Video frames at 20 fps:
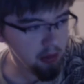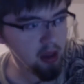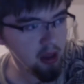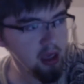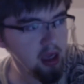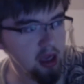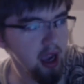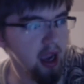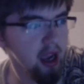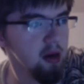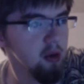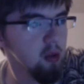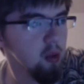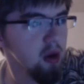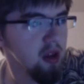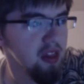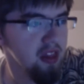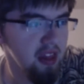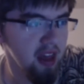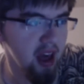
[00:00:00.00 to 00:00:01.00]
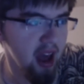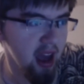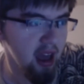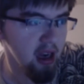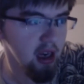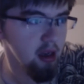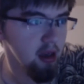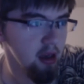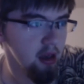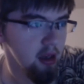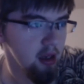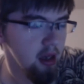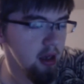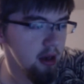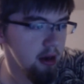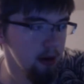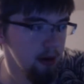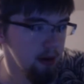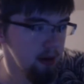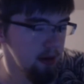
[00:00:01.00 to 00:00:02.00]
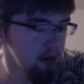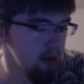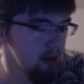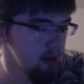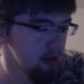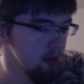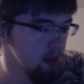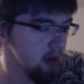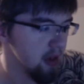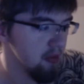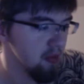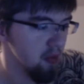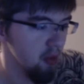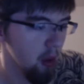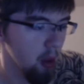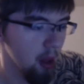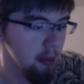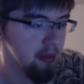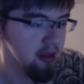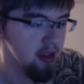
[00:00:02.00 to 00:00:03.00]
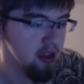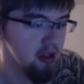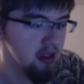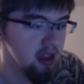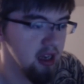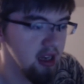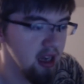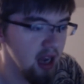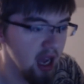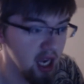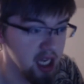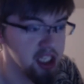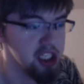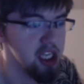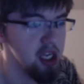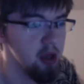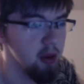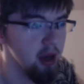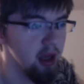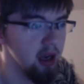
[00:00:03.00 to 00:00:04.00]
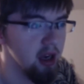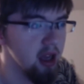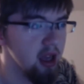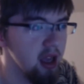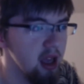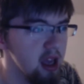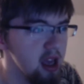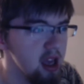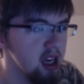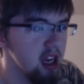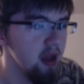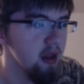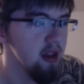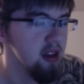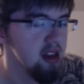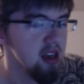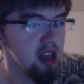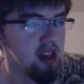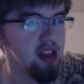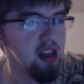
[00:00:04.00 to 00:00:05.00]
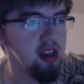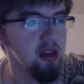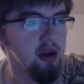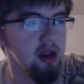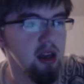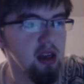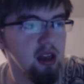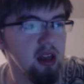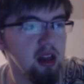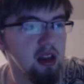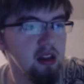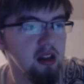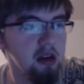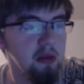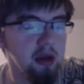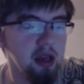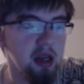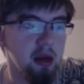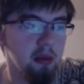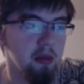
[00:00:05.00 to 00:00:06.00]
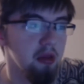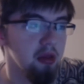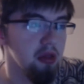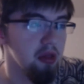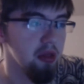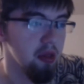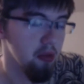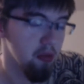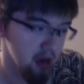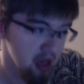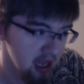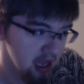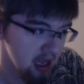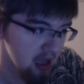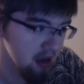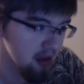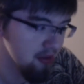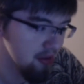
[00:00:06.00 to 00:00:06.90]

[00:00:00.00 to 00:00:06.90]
And with that, we roll up to the next unit. Now, this next unit is going to be number 3.